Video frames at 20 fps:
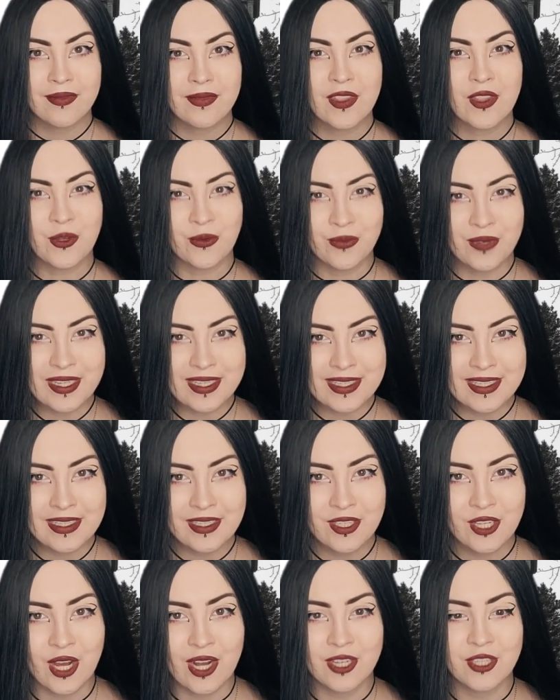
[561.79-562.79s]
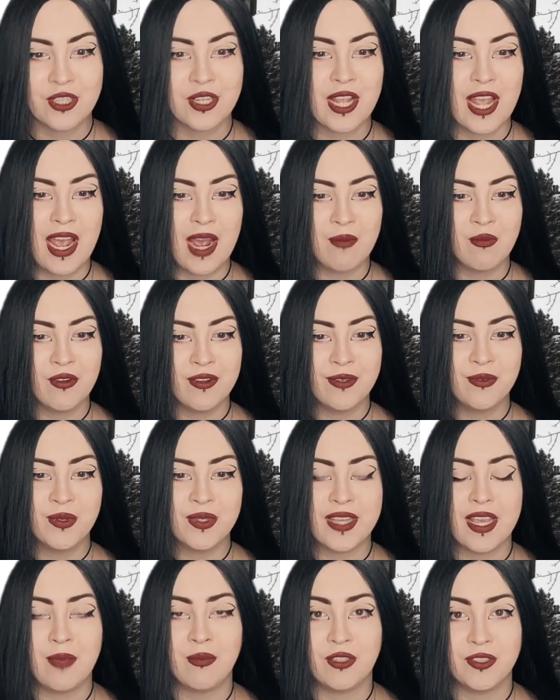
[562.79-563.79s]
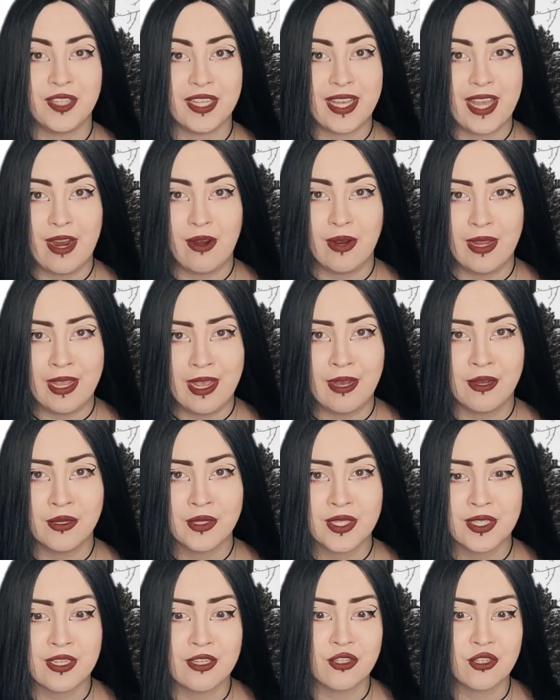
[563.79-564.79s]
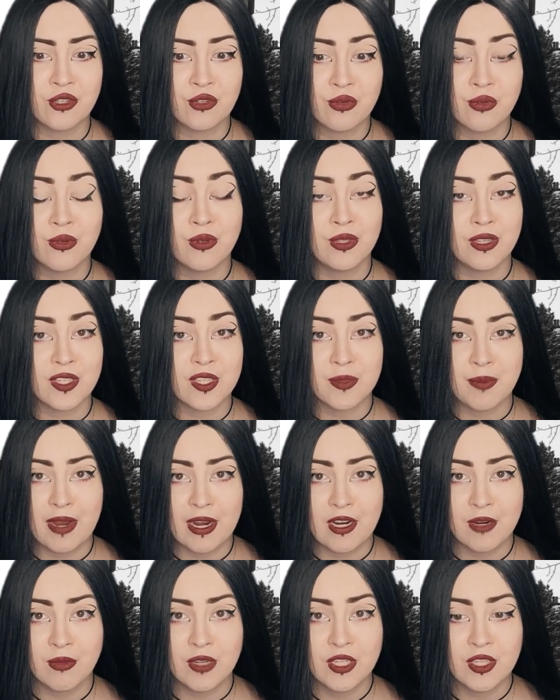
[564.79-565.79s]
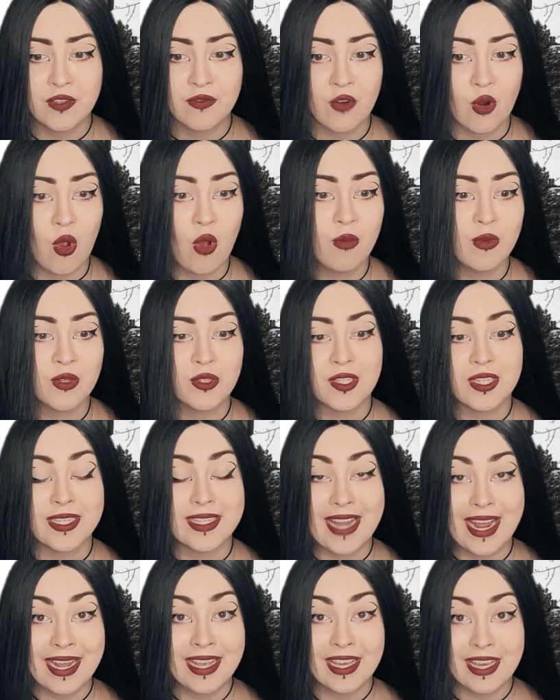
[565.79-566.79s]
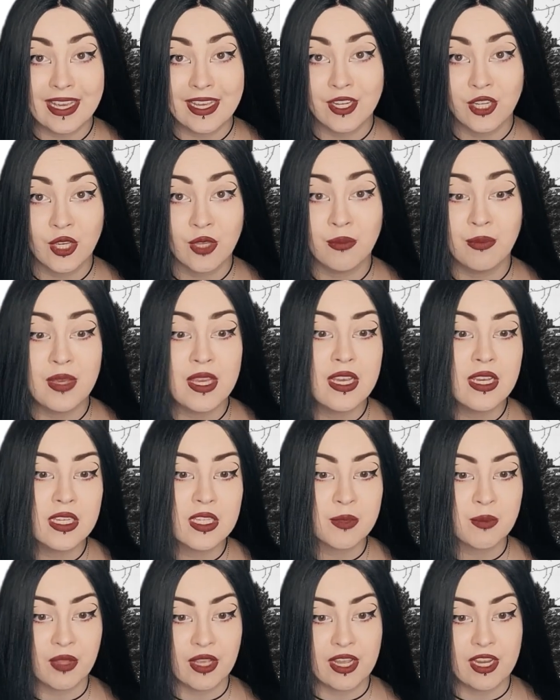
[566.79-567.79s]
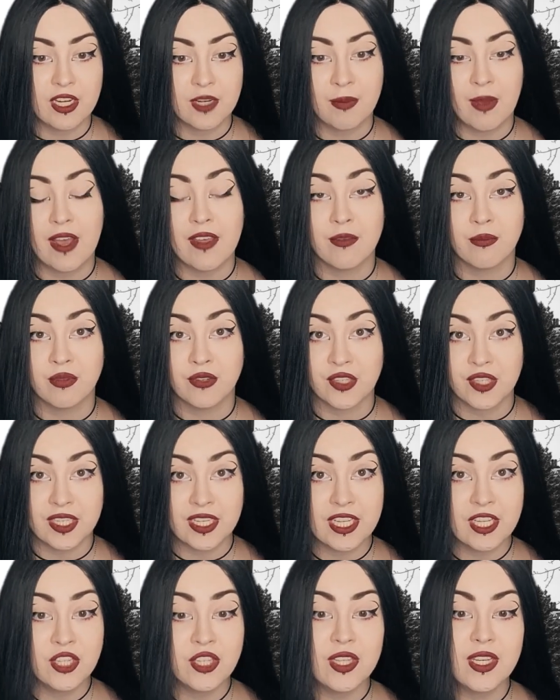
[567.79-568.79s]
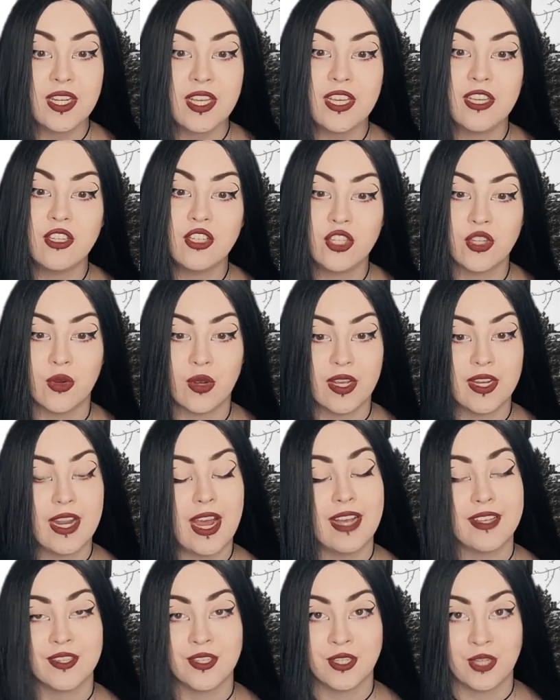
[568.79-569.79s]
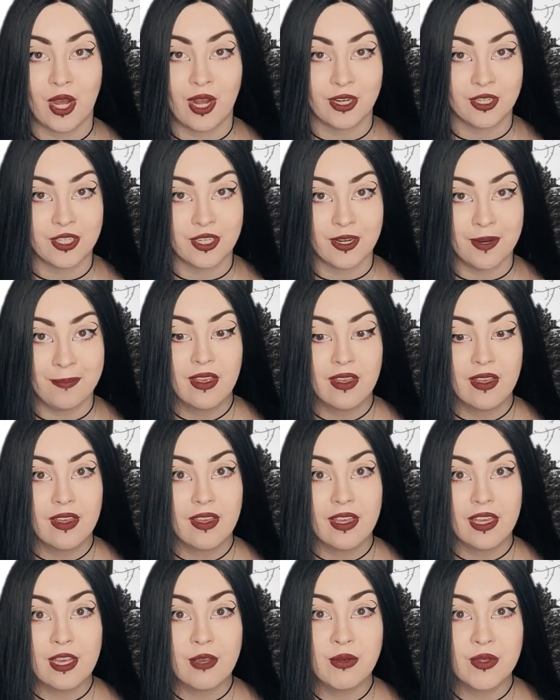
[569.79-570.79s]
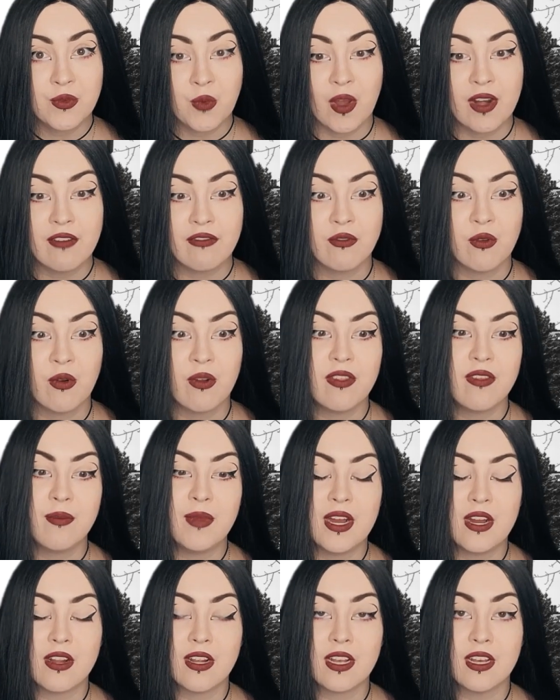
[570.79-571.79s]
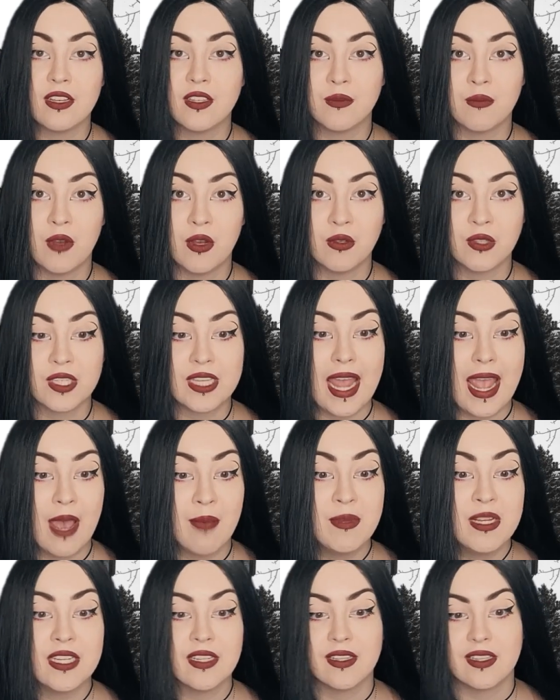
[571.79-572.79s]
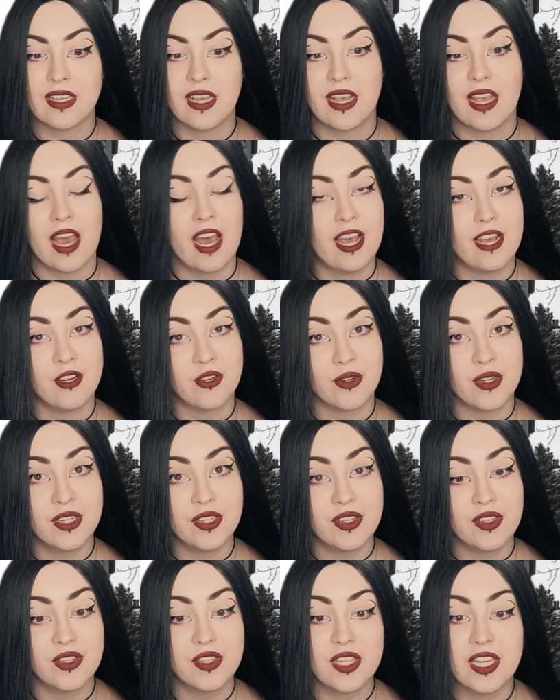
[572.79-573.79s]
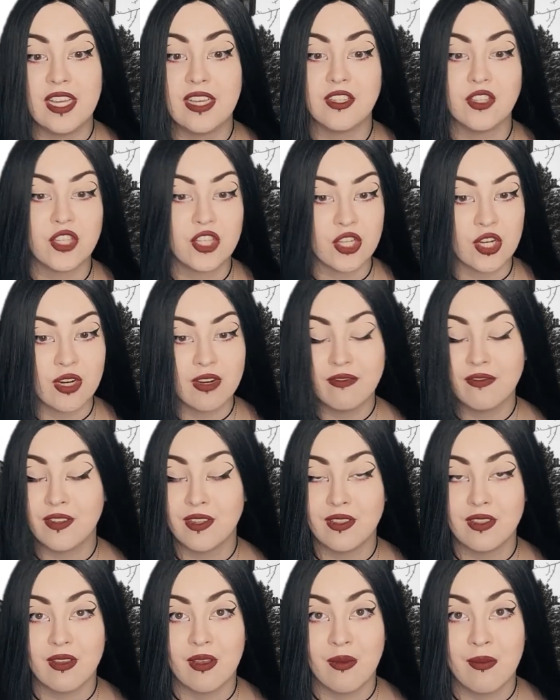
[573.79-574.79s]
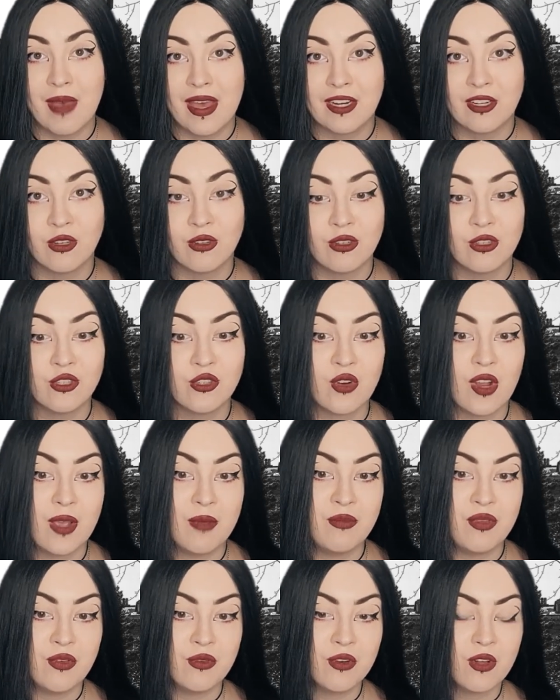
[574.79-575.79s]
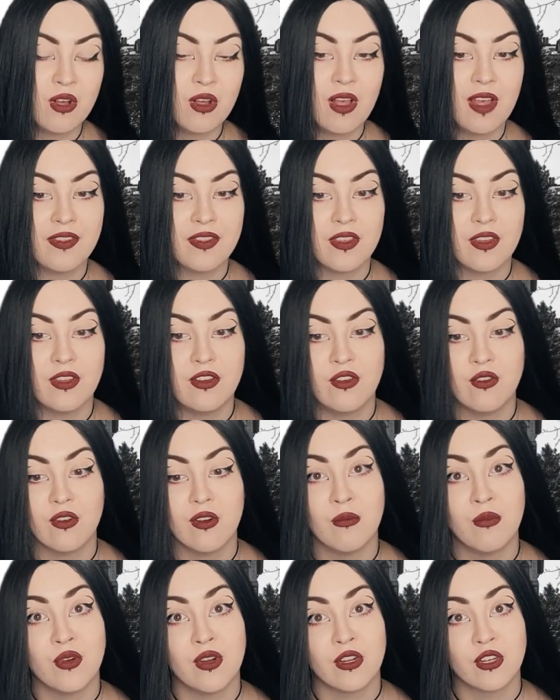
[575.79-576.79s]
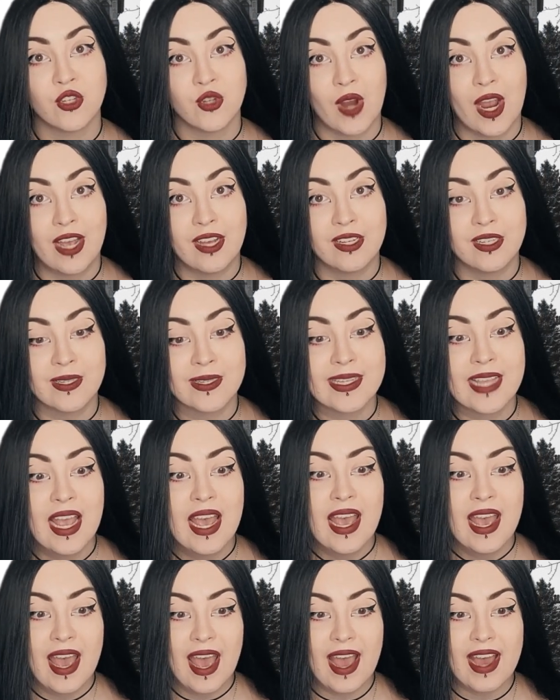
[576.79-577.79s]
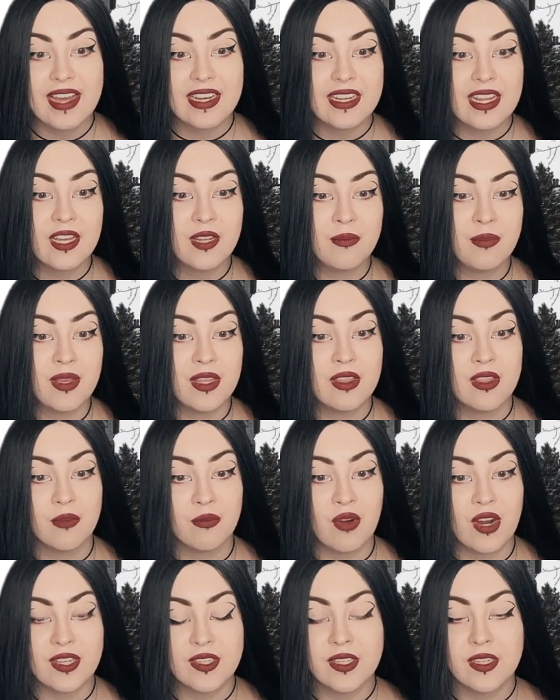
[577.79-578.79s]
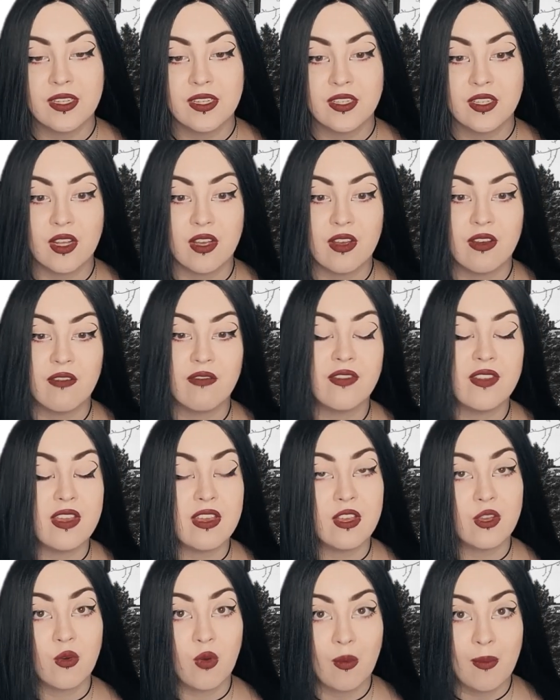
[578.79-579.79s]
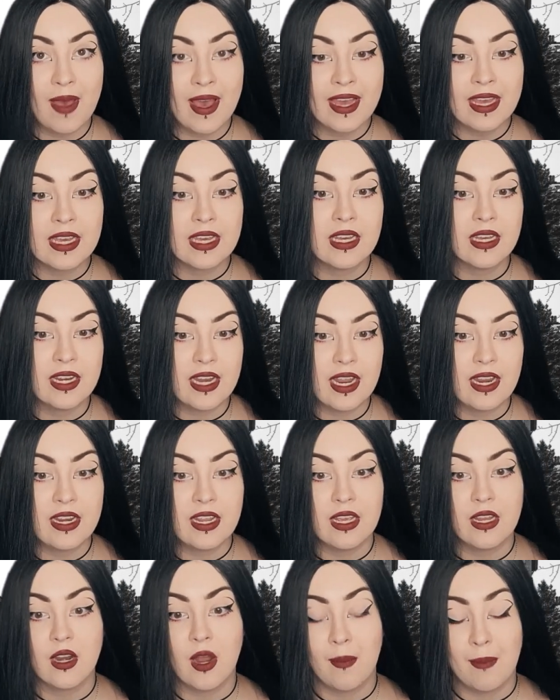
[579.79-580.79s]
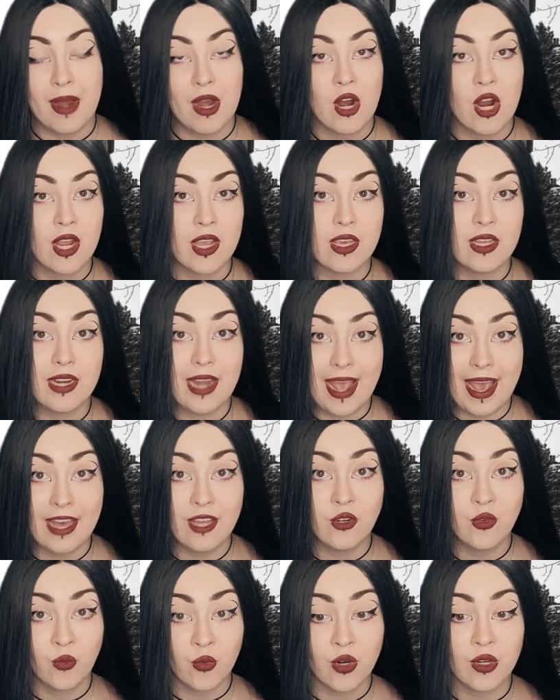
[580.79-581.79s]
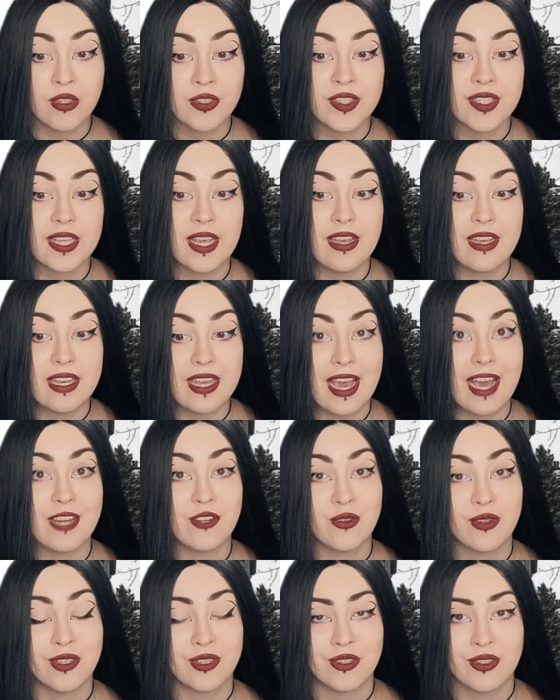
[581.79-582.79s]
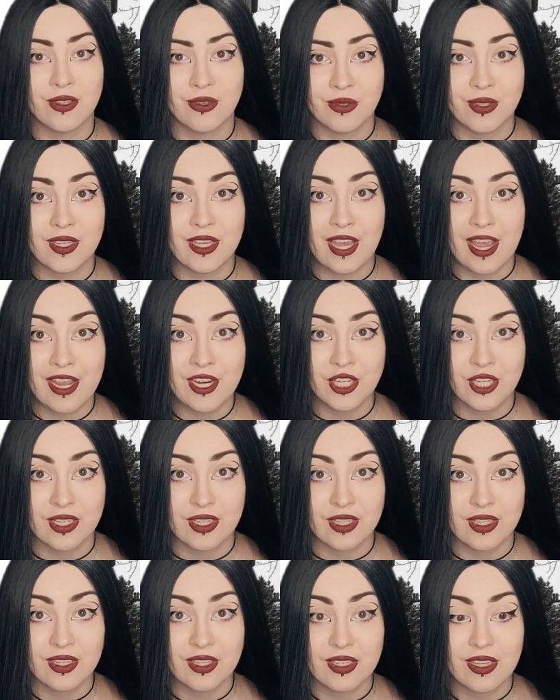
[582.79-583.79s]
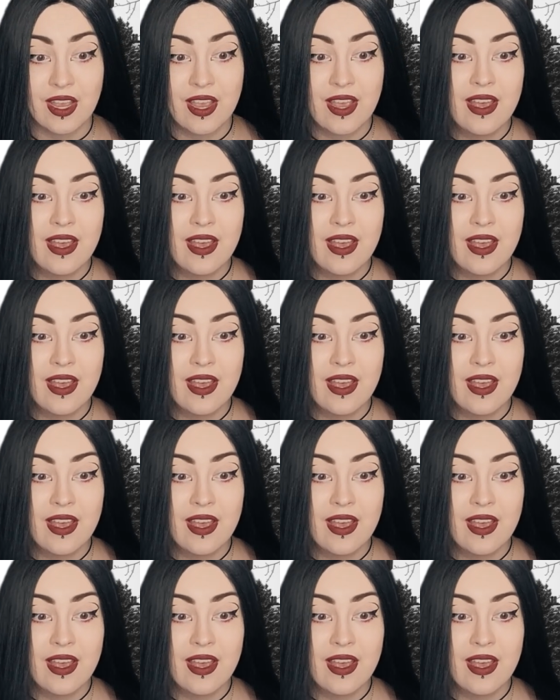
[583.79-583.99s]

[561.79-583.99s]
The reason Dr. Cameron was able to carry out such cruel experiments for almost a decade could be explained by the prestige that he enjoyed as a doctor. He was one of North America's most eminent psychiatrists. He had served in the medical tribunal at the Nuremberg trials and had been the president of the Quebec, Canadian, American, and World Psychiatric Associations.